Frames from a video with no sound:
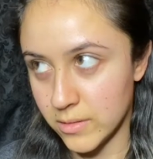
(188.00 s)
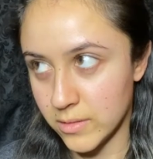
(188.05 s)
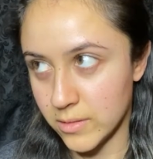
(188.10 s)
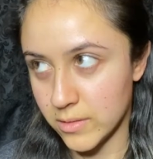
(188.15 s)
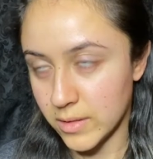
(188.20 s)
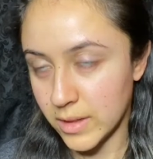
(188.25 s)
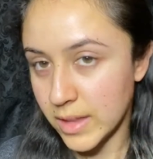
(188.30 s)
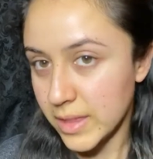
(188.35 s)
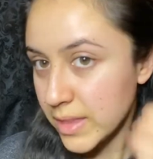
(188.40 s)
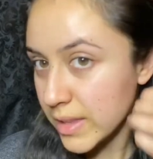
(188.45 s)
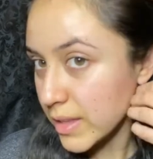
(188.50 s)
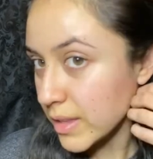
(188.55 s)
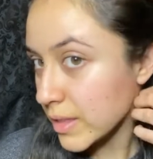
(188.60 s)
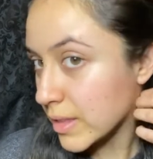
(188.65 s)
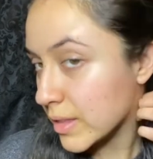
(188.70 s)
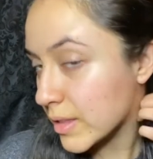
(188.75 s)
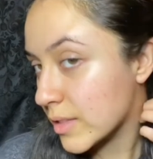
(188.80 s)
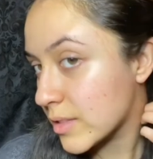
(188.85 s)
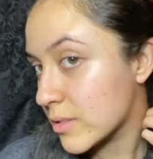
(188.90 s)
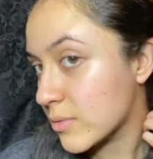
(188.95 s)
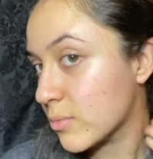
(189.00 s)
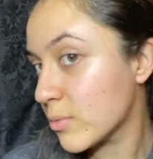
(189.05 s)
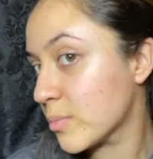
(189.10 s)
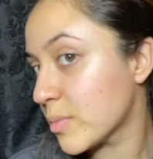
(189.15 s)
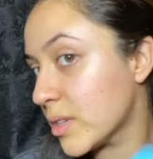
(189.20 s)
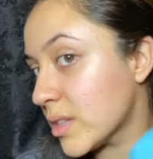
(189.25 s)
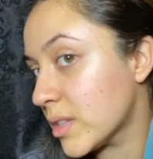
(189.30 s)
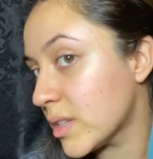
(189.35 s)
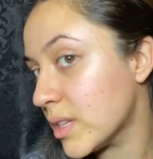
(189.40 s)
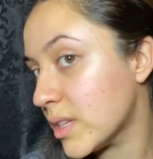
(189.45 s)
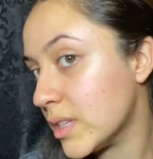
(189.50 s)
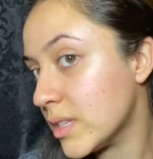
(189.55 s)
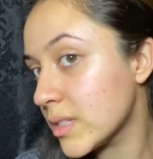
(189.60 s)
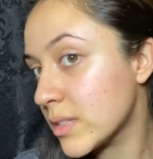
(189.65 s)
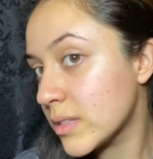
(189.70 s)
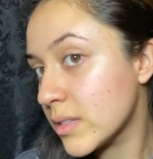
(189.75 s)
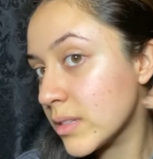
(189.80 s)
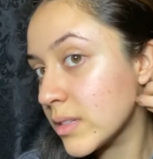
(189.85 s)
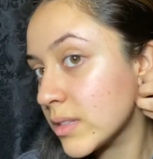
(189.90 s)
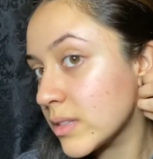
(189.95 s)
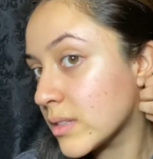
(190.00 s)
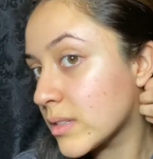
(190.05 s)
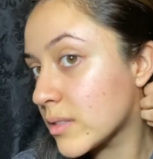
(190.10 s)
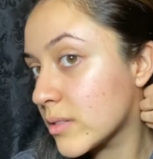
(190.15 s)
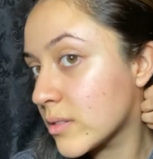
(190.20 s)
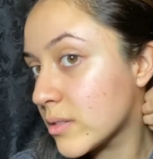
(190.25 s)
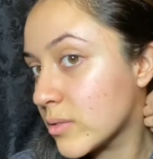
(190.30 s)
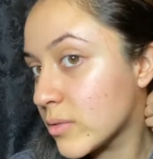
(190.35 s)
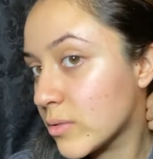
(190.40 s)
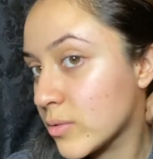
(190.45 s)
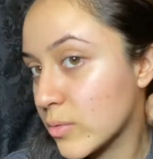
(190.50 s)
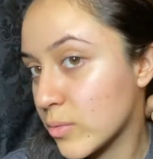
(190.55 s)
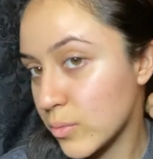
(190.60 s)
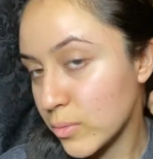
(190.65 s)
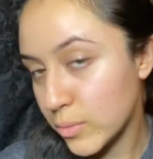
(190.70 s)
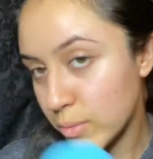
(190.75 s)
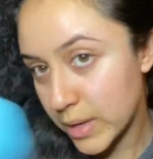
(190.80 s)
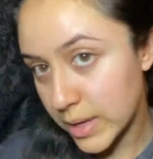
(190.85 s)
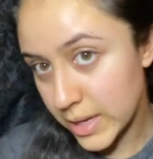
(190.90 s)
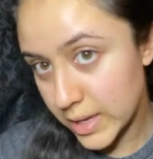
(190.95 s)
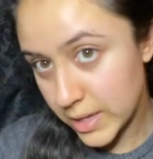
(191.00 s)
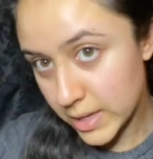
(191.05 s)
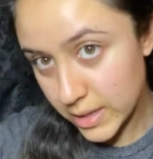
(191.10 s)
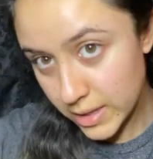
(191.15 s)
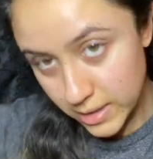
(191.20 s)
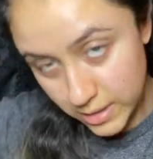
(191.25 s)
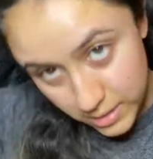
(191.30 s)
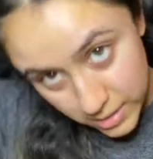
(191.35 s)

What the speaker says: I think this will be the easiest way.